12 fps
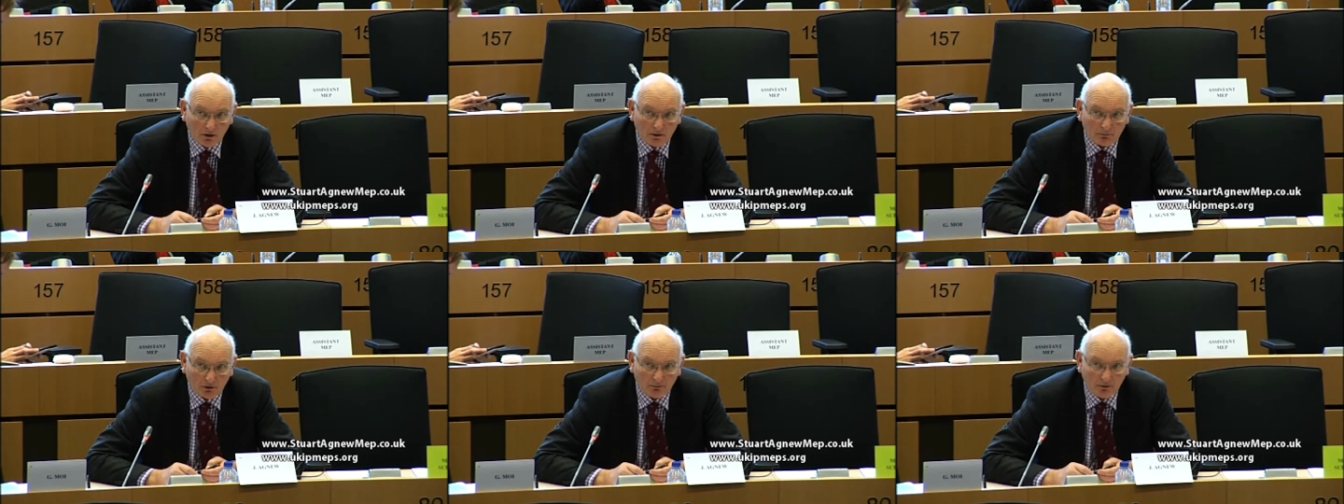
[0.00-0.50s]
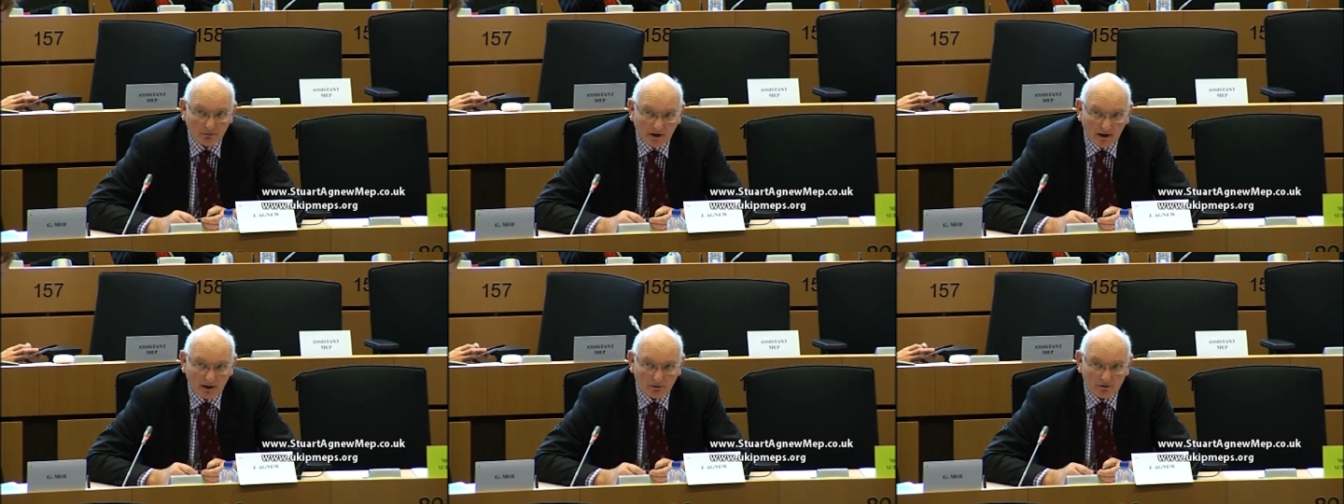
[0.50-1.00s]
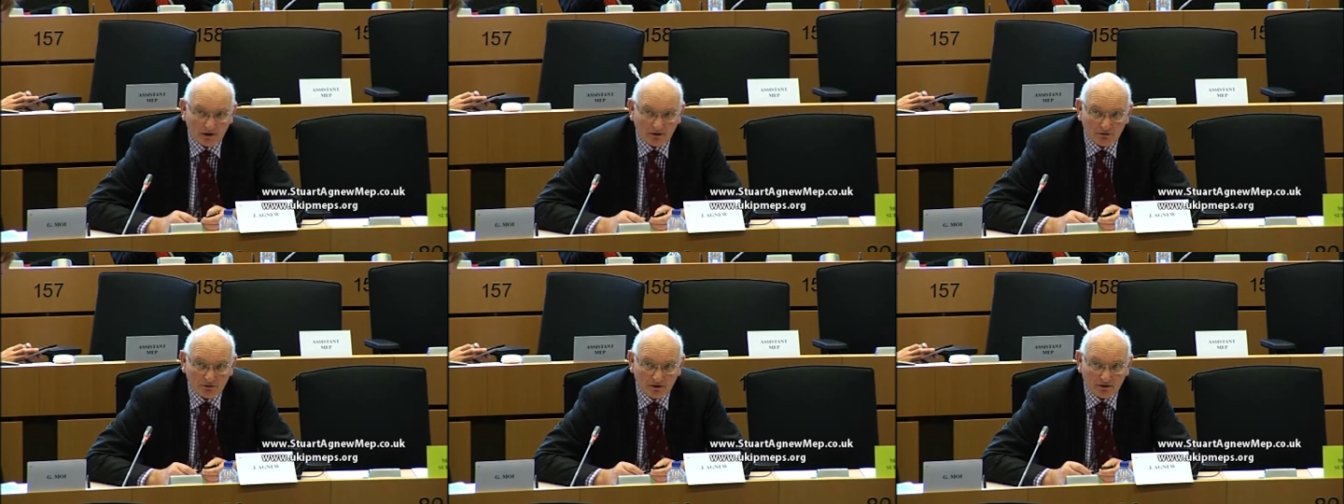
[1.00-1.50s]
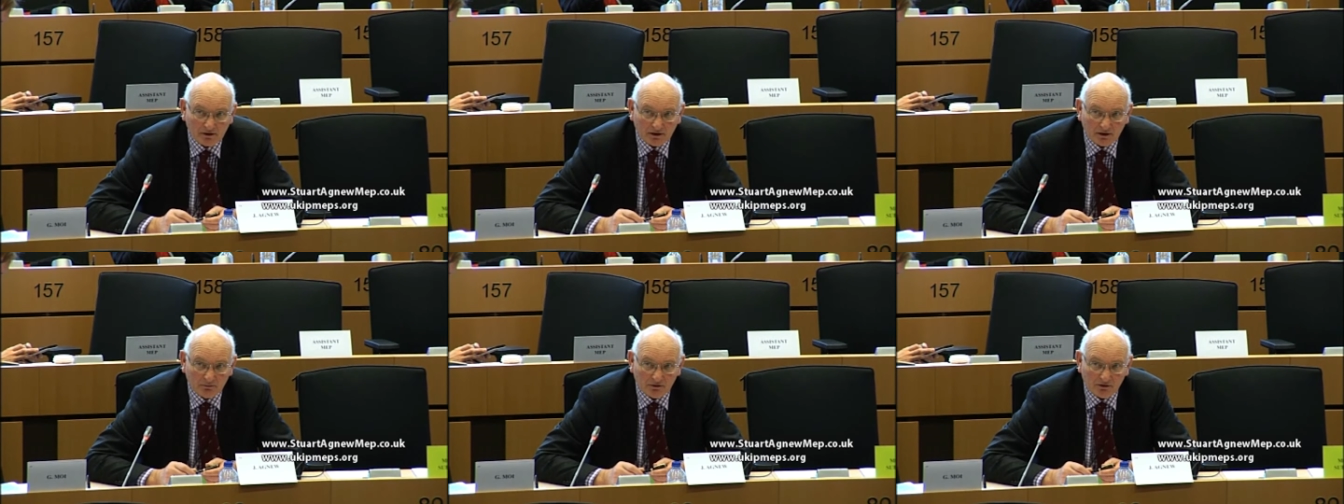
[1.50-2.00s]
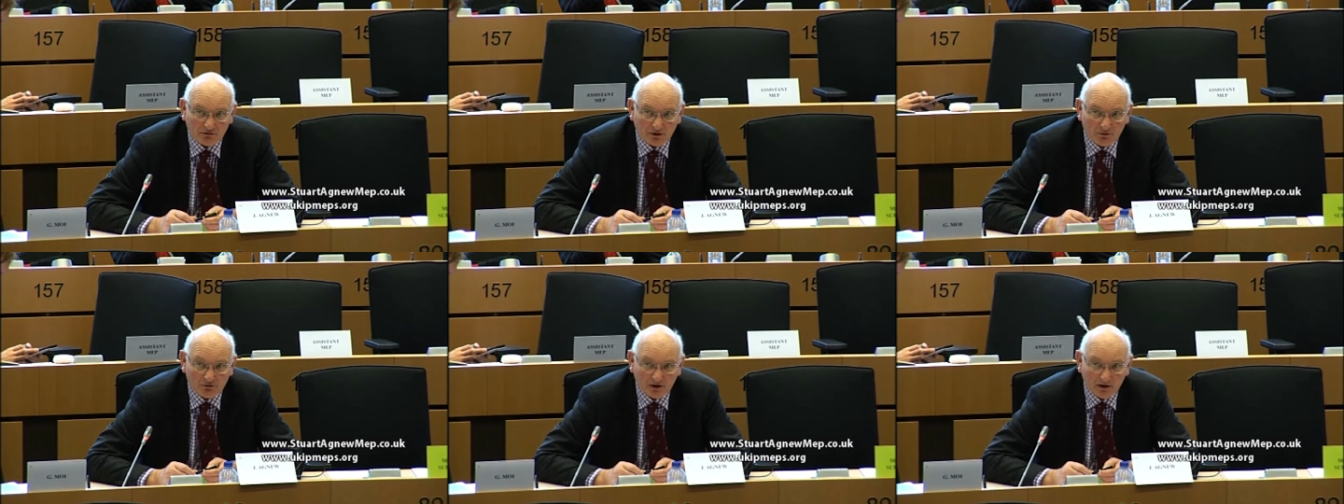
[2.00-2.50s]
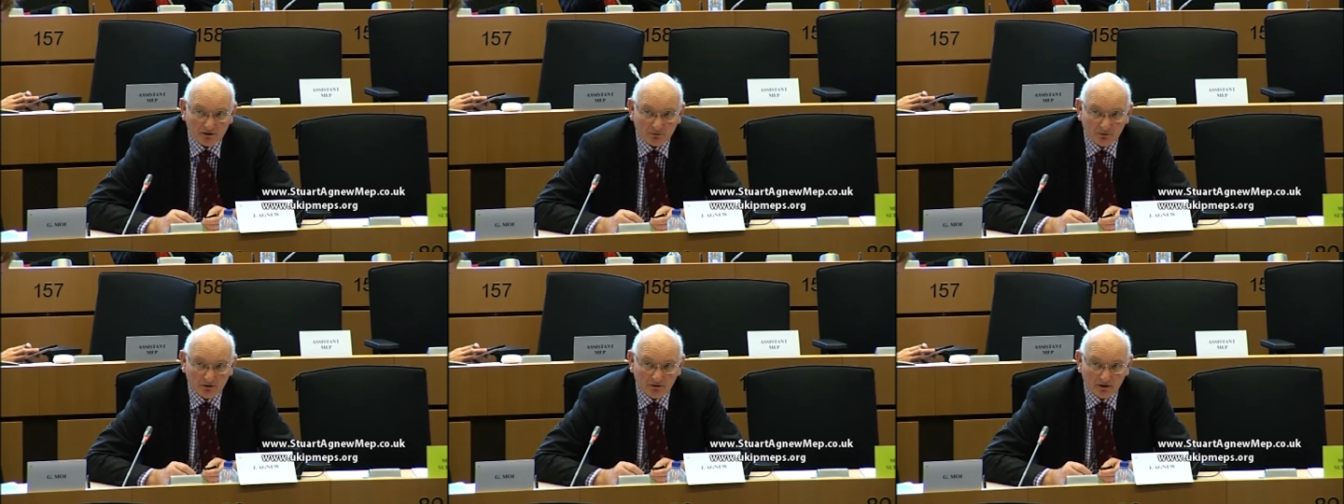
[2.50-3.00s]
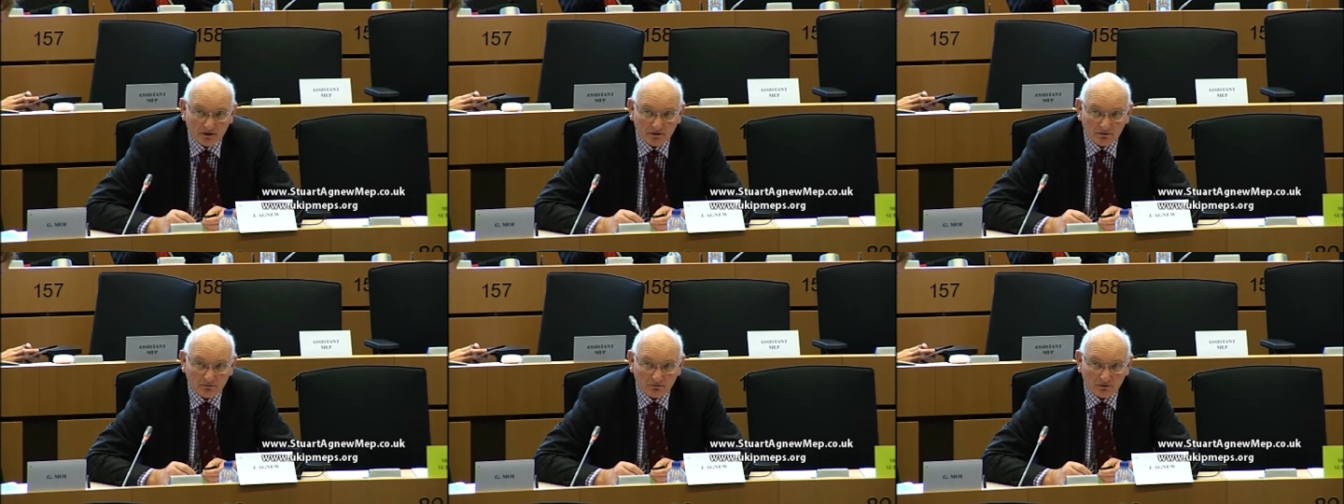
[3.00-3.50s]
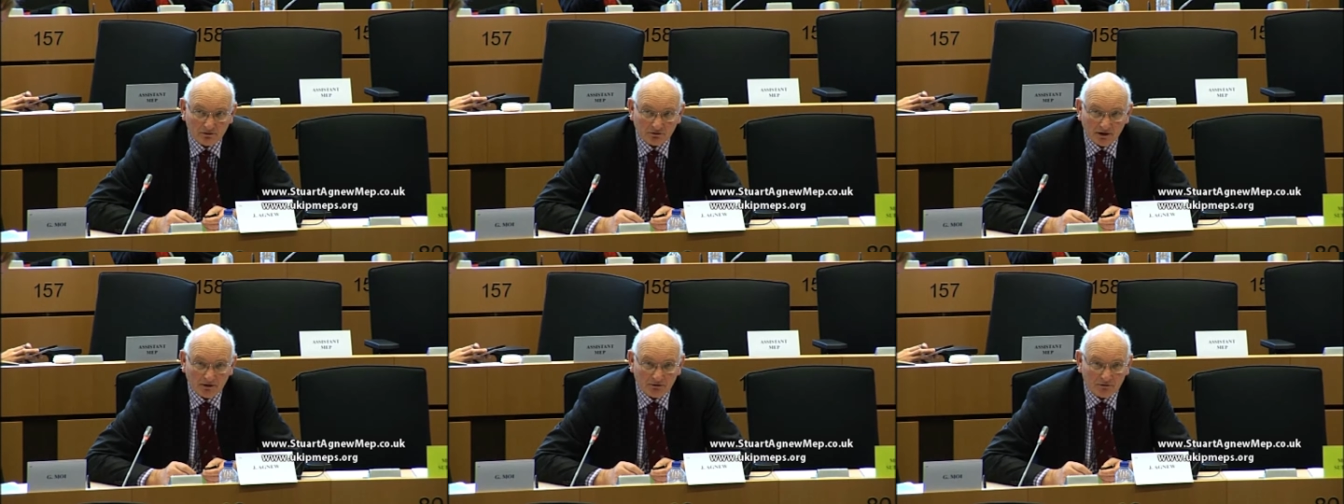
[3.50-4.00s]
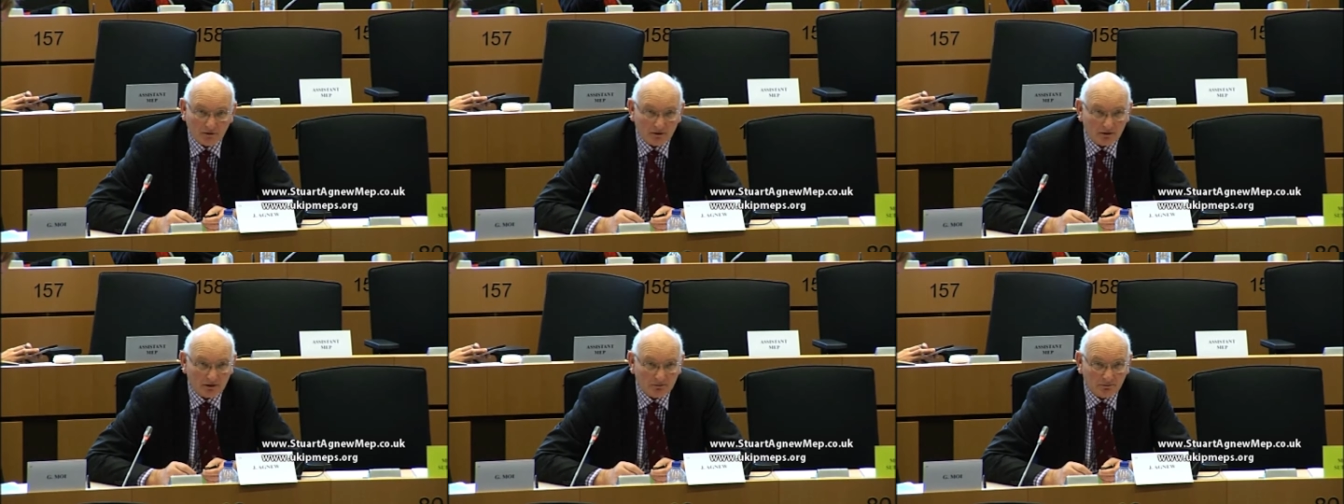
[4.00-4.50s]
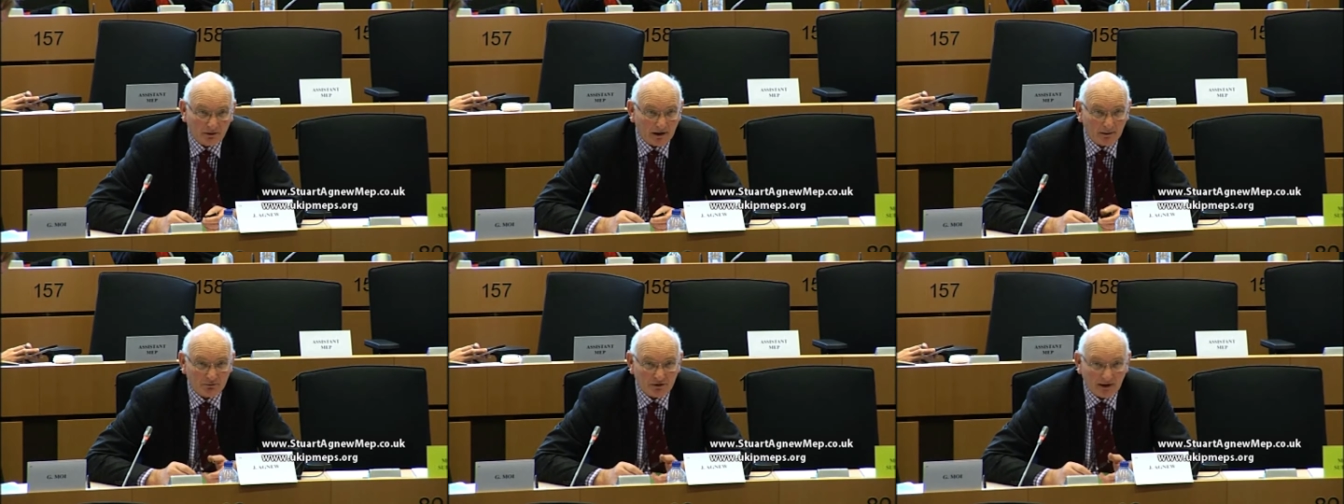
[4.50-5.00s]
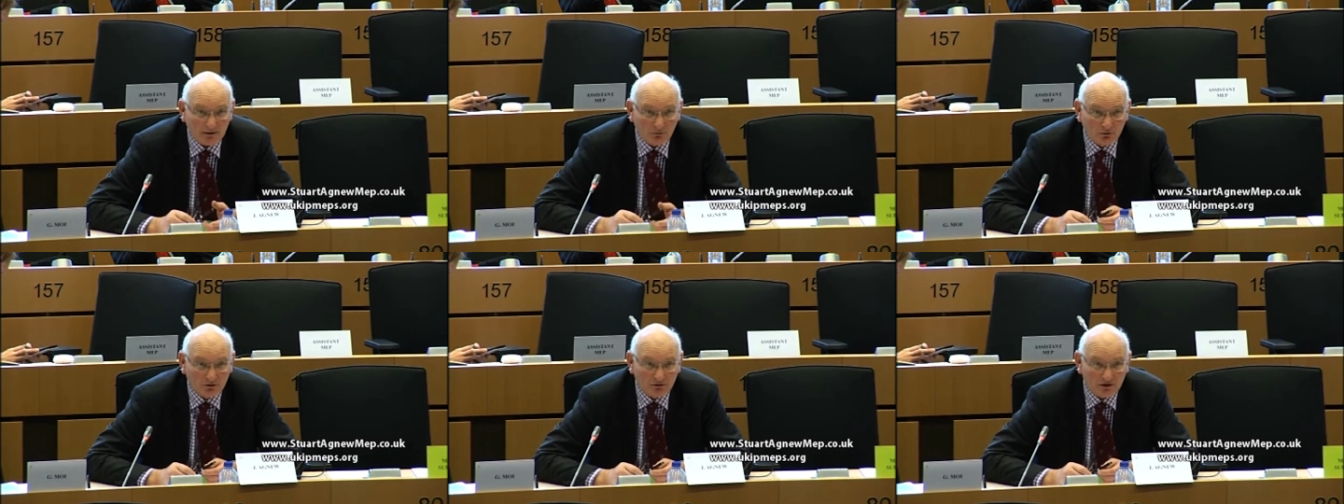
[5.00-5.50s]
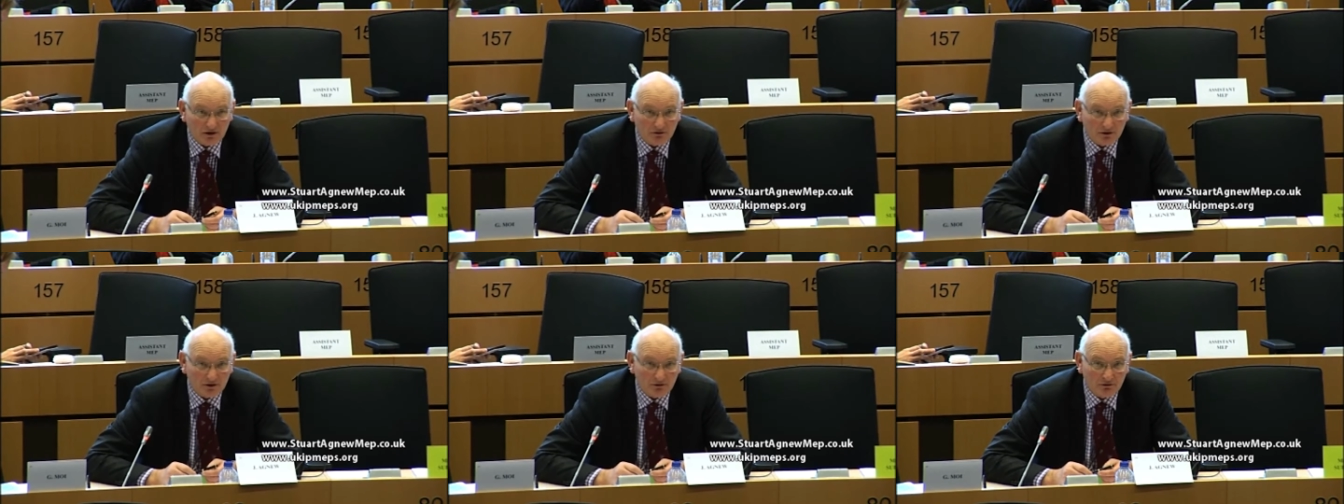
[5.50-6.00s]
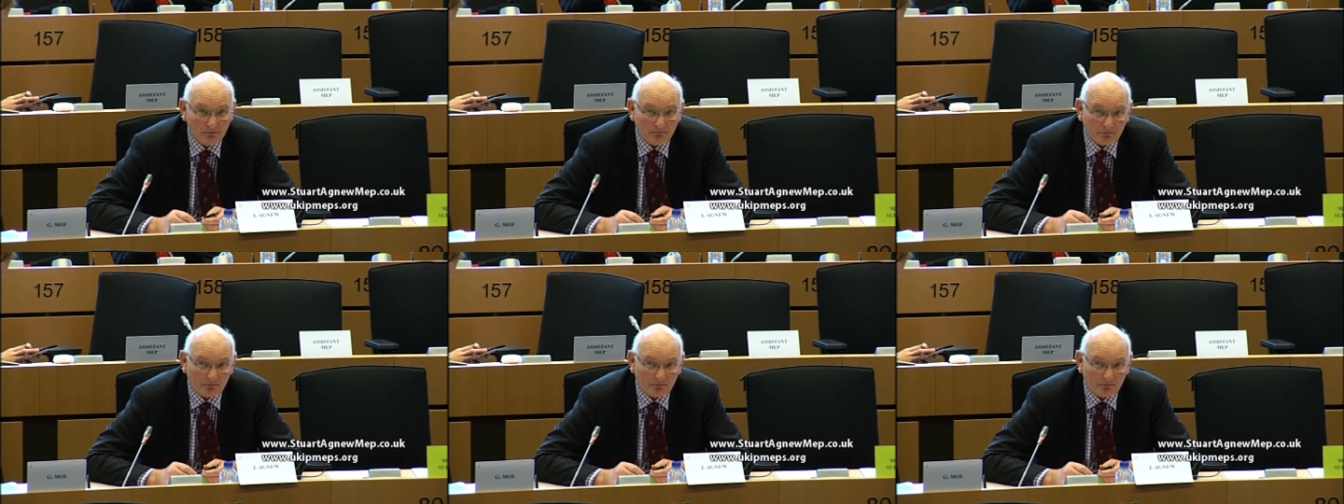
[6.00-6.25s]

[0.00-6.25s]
The problem now is that it can be associated with, the, with transferring perhaps animal diseases,